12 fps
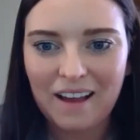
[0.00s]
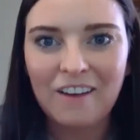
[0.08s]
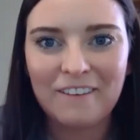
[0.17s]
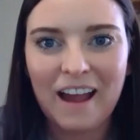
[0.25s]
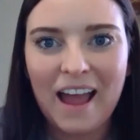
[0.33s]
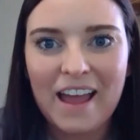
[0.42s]

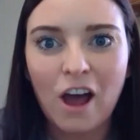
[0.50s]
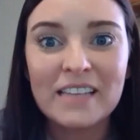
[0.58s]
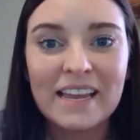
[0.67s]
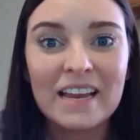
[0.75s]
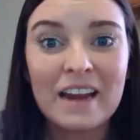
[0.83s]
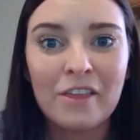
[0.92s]
All right, I'll
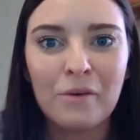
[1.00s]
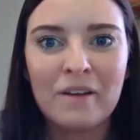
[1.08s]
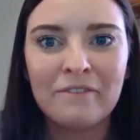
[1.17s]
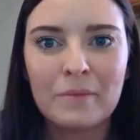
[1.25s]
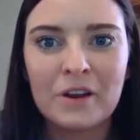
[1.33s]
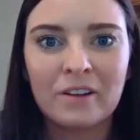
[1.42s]
take another
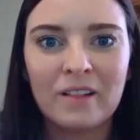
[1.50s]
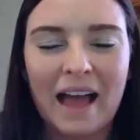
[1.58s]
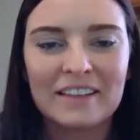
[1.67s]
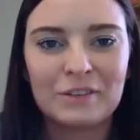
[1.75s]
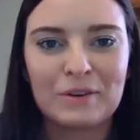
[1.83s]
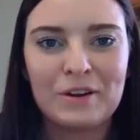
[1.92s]
one from your
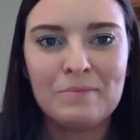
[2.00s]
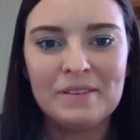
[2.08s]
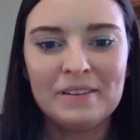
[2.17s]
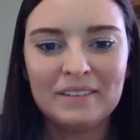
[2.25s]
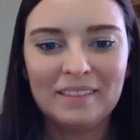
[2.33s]
classroom.